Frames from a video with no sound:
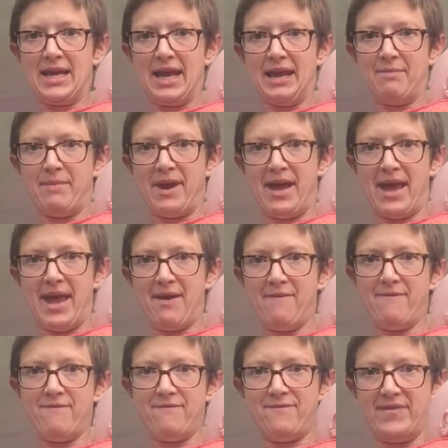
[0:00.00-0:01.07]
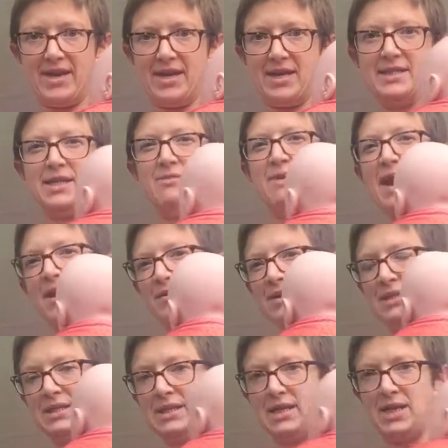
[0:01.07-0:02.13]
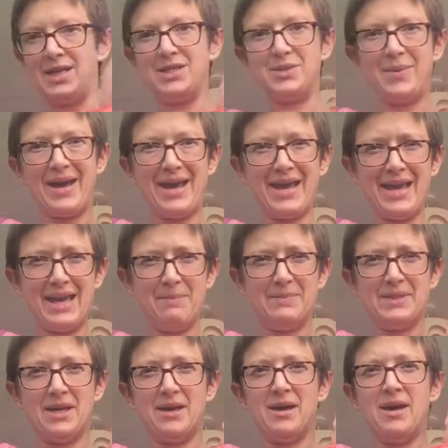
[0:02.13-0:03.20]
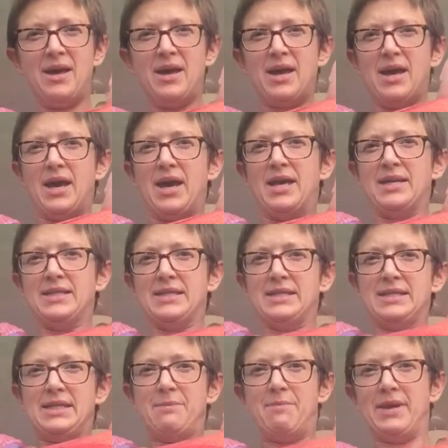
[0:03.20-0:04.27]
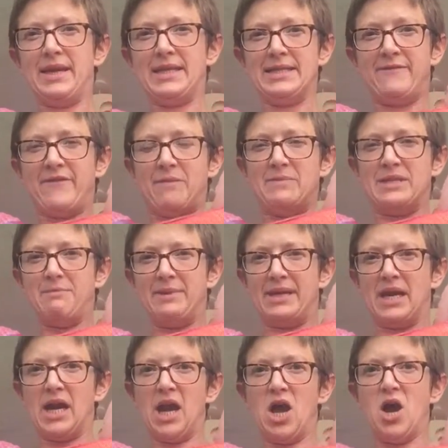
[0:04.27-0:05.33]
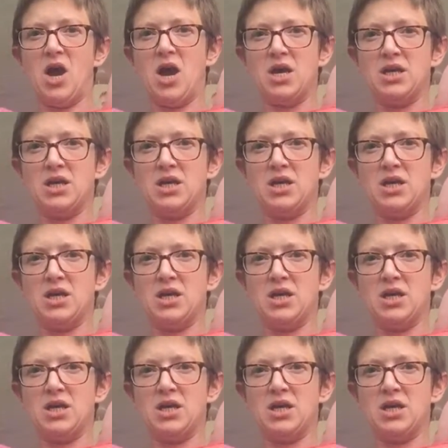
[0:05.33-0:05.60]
getting my fingers around to where her hips are and tipping as if I'm tipping a glass.